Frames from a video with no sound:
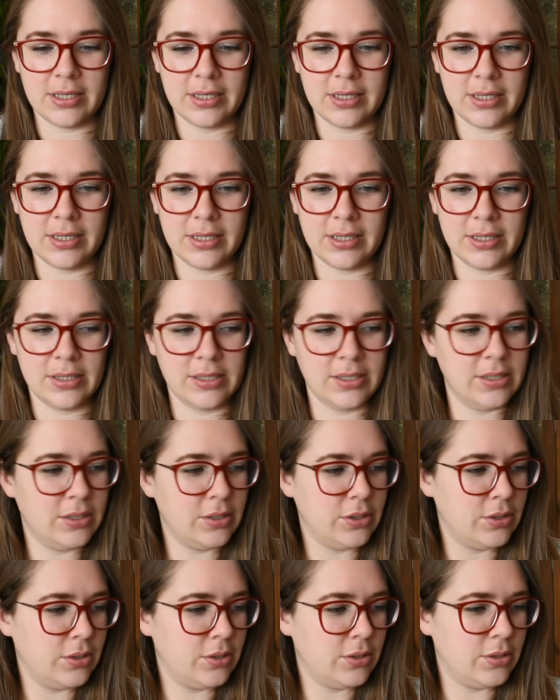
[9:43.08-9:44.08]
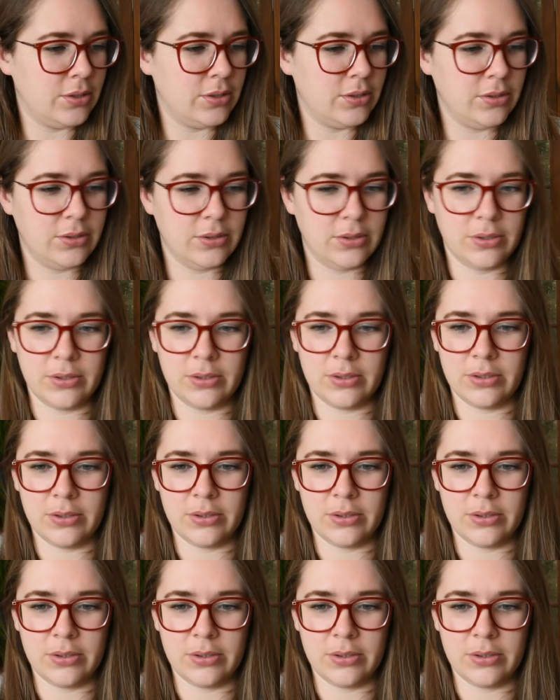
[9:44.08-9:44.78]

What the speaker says: (no one is talking)